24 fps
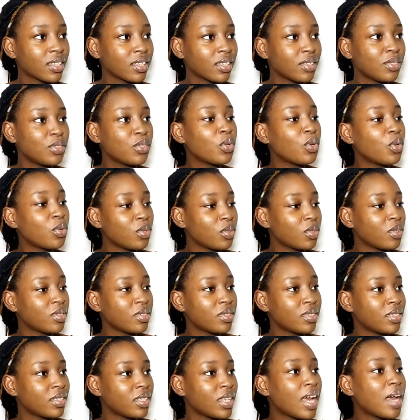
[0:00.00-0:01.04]
No,
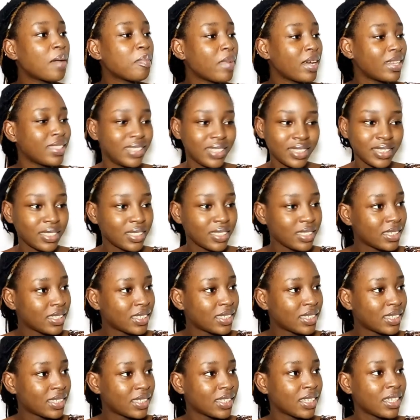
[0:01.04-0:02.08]
I'm adding it.
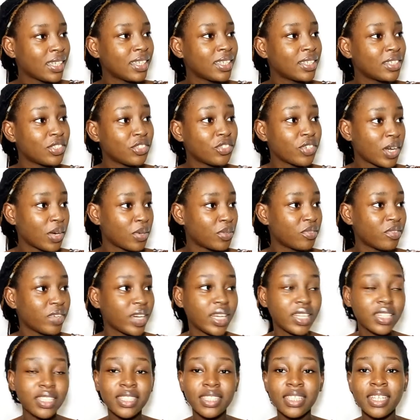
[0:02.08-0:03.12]
Drown, right?